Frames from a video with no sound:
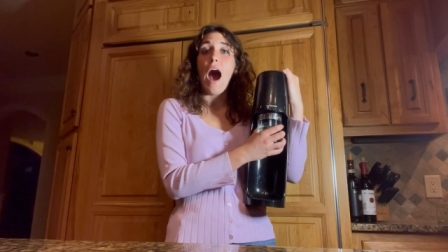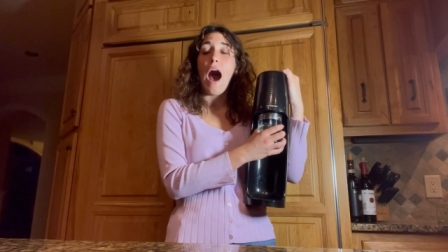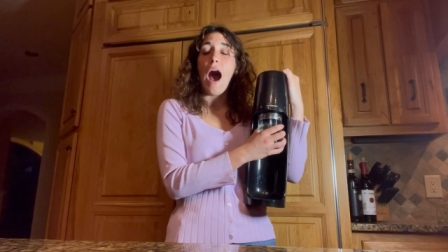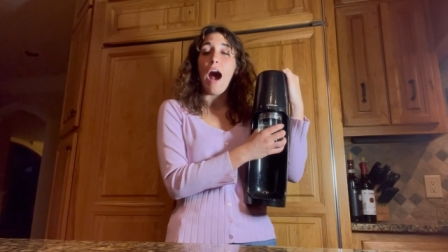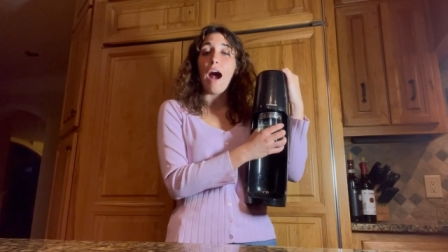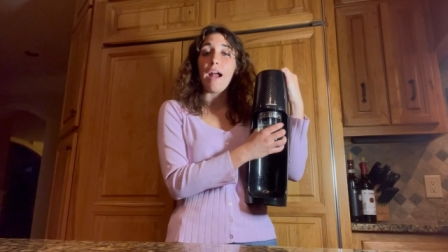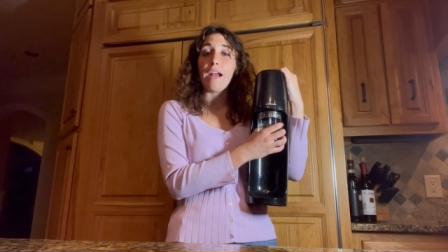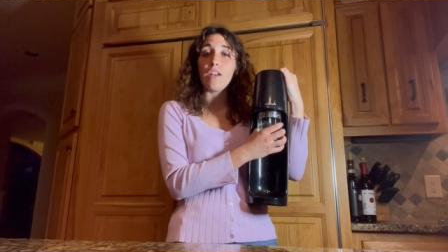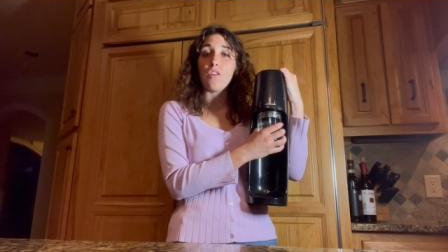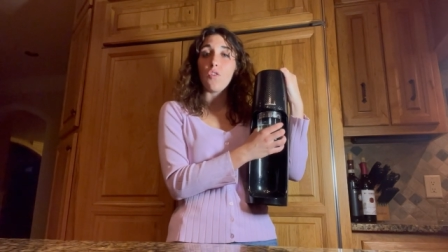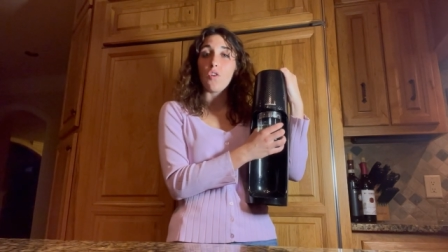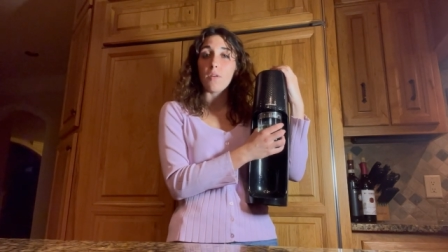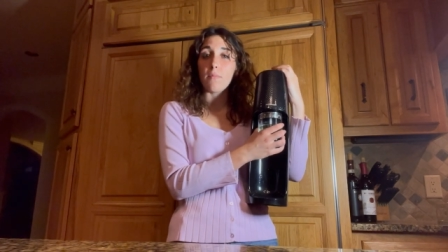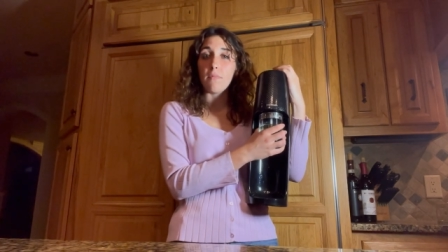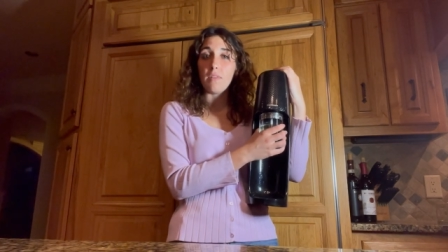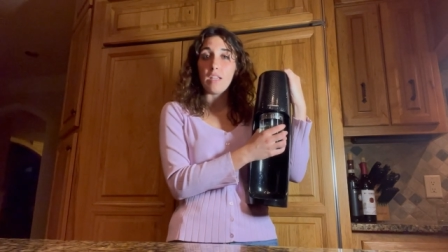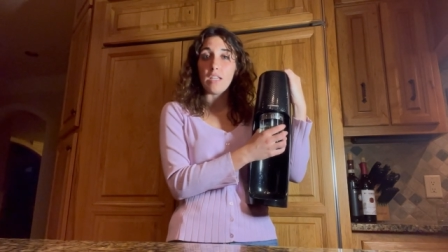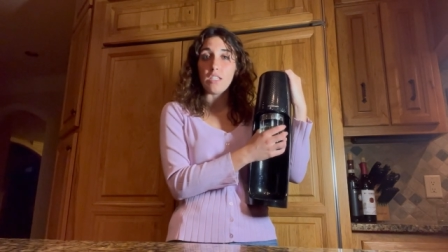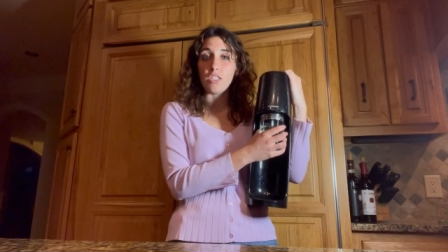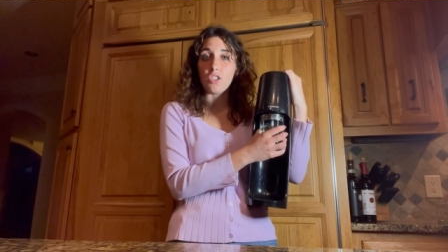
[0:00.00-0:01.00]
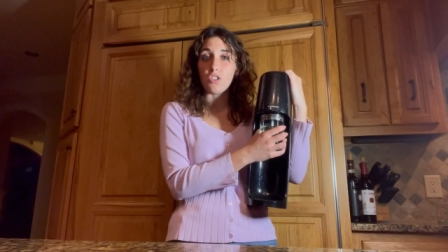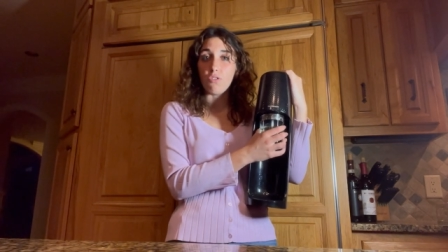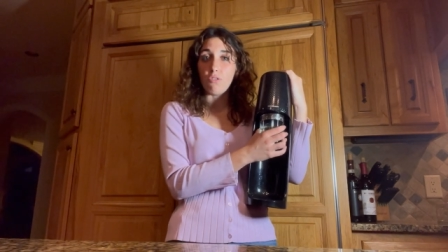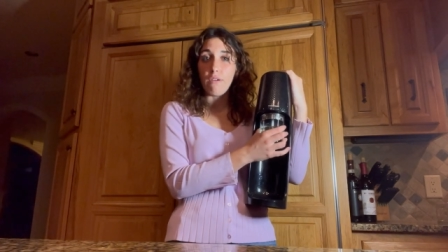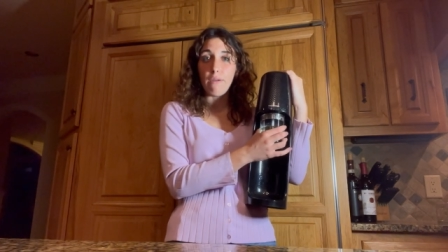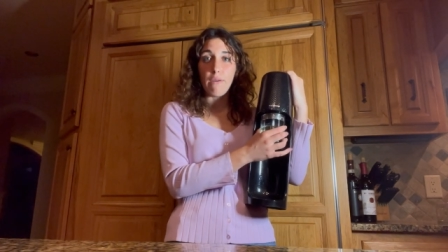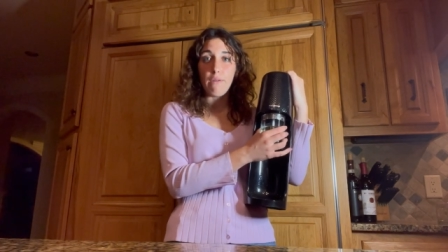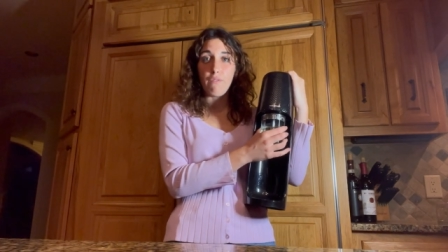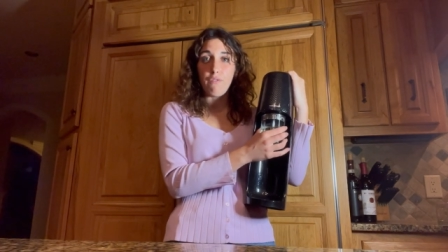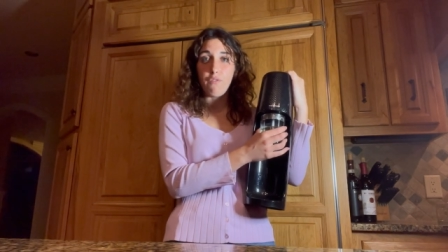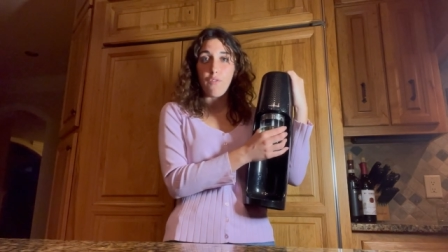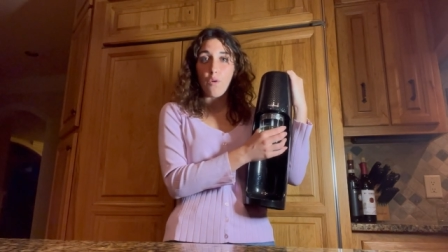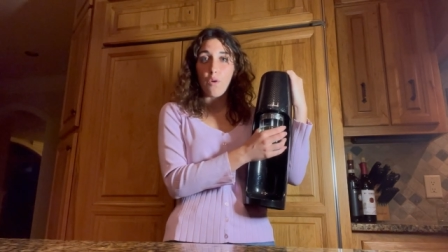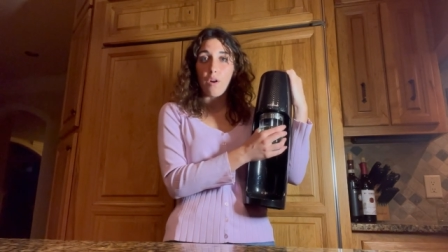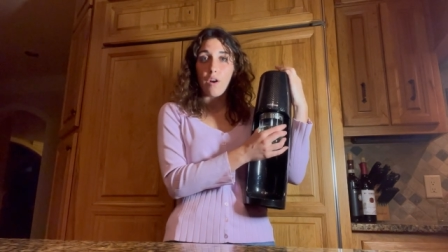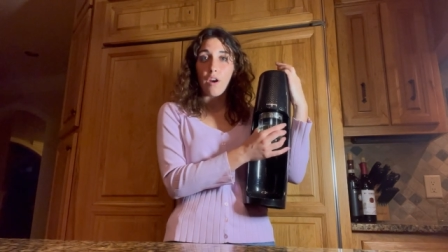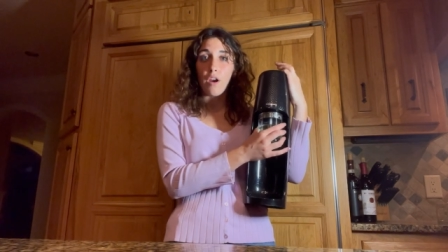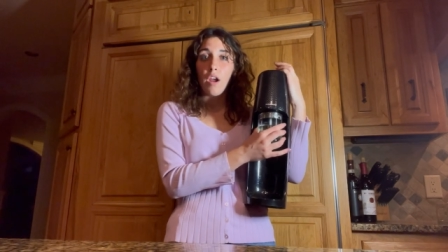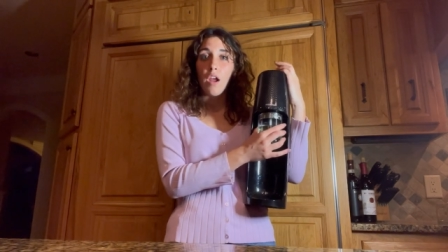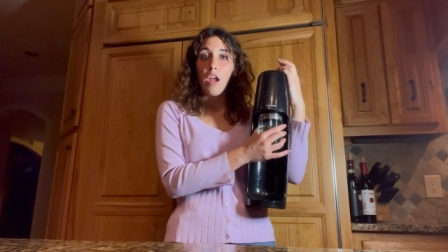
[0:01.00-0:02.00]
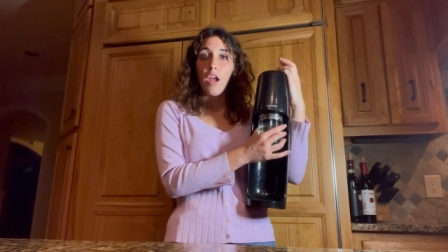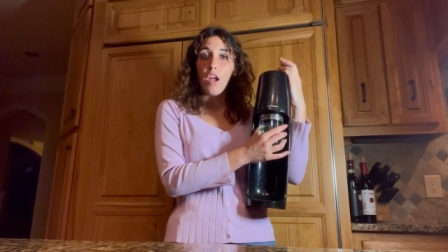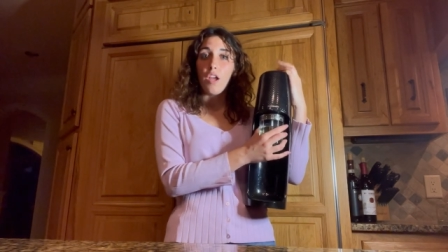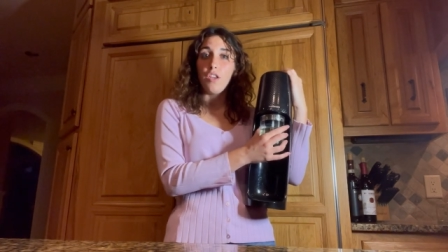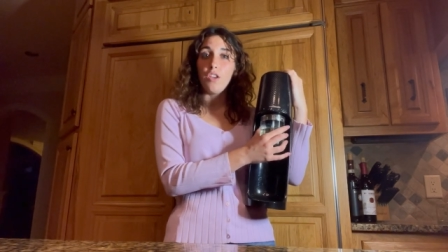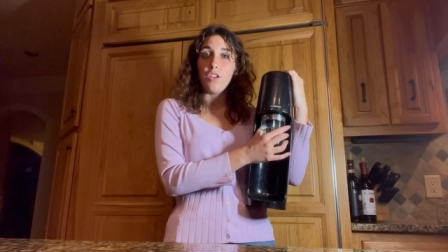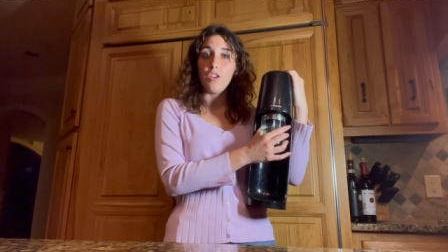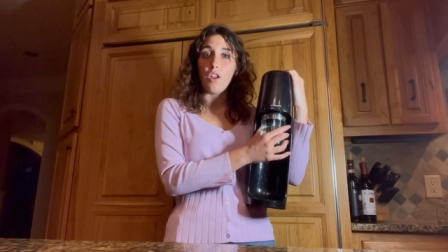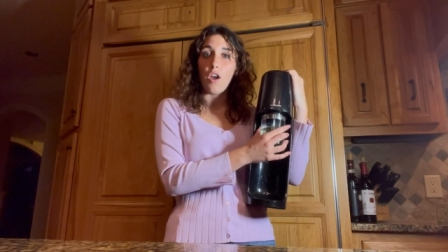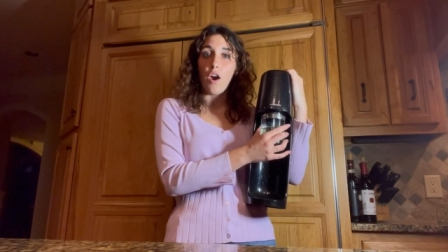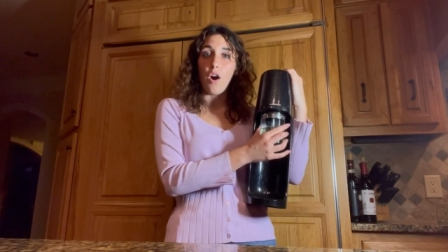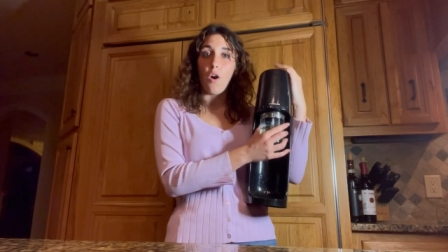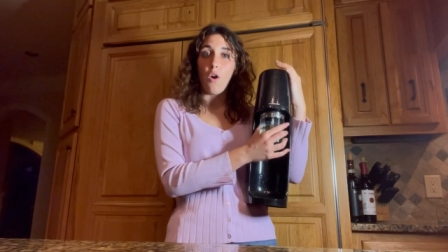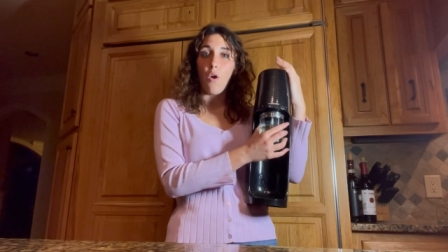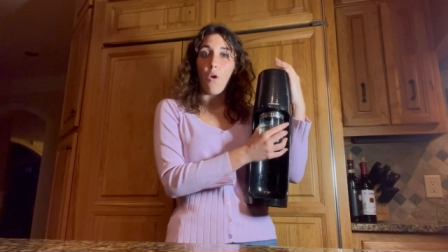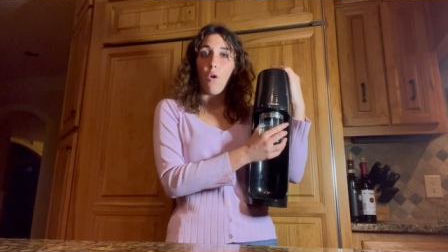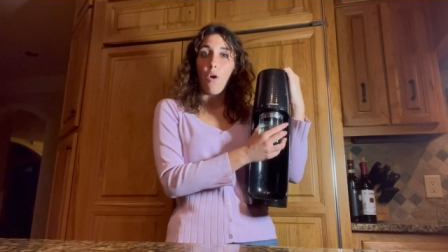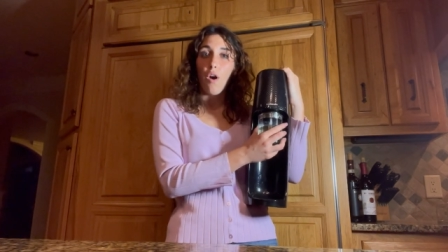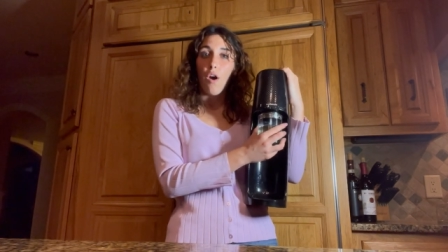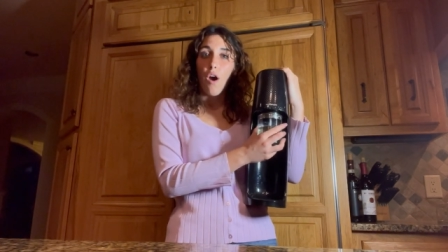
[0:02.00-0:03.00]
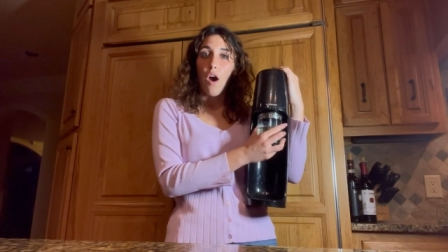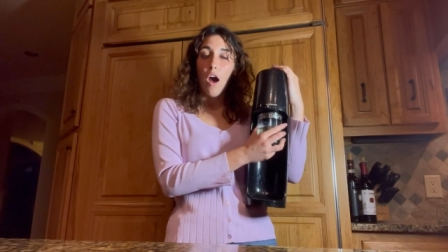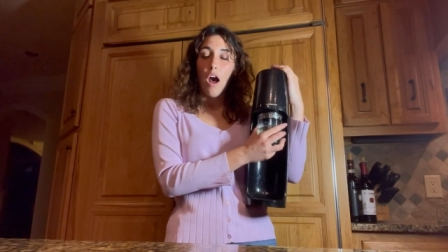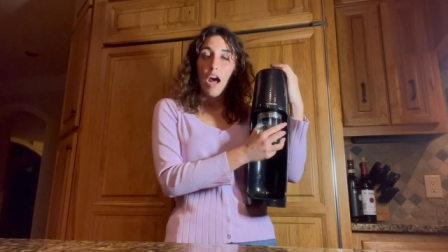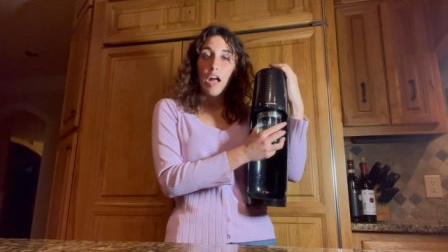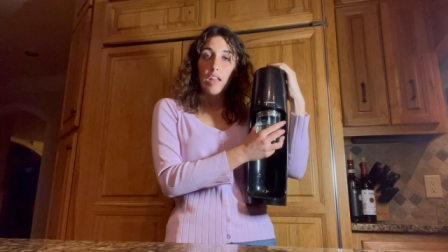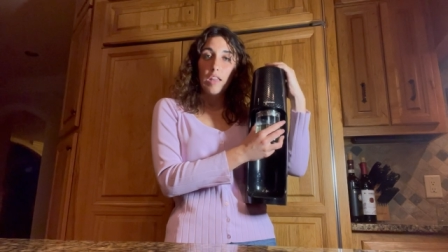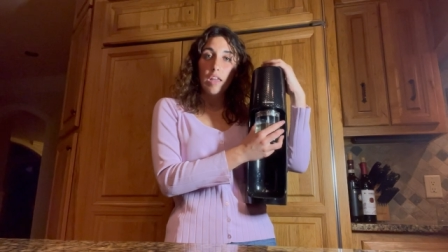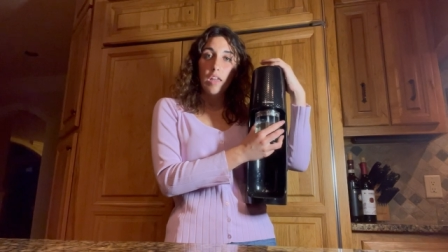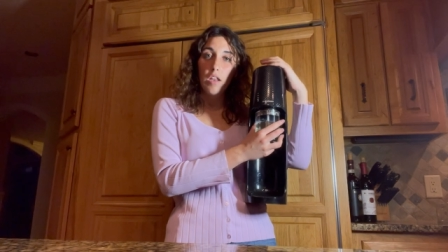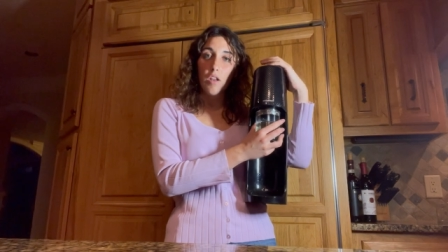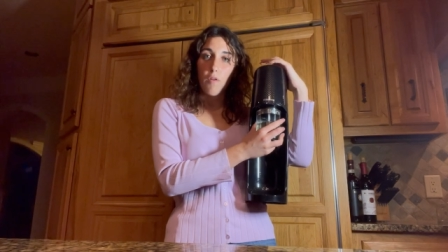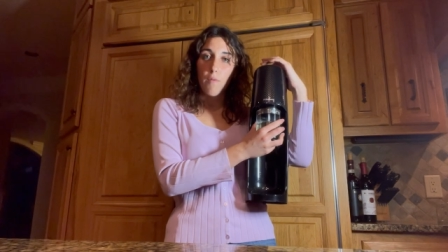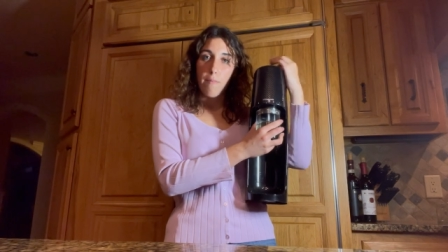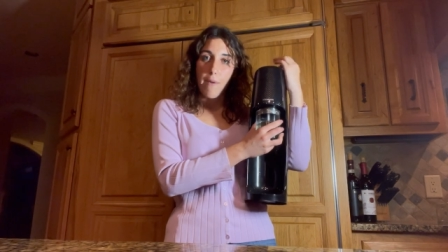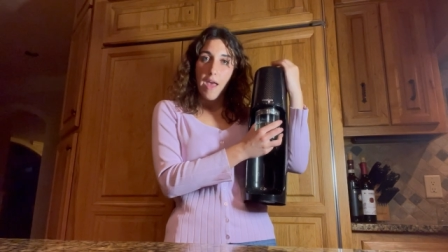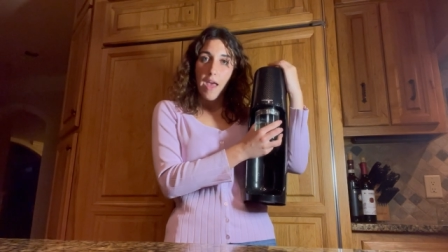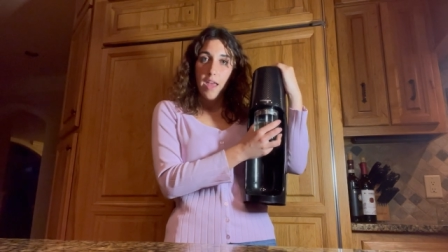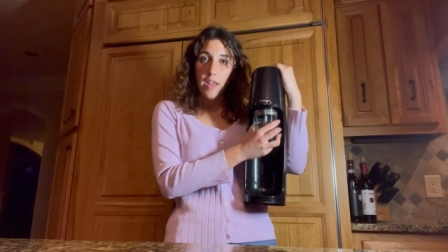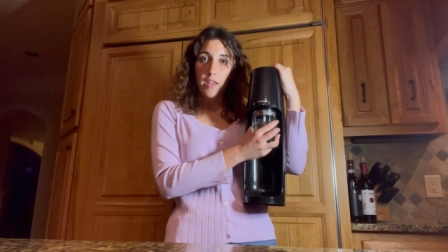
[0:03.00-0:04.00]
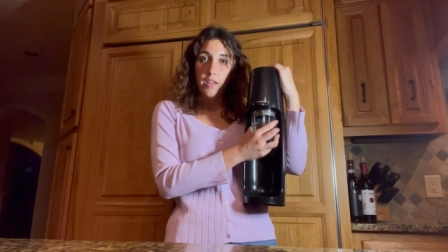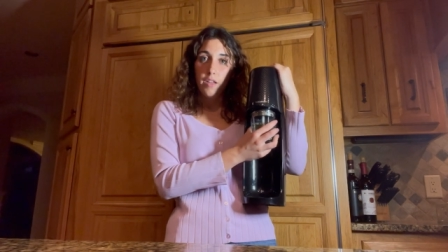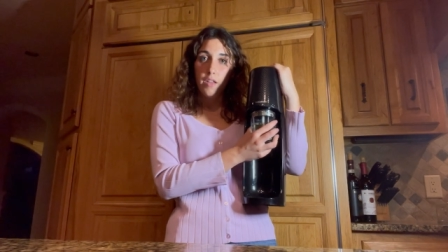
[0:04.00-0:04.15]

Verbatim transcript: I normally do it for, you know, a little bit,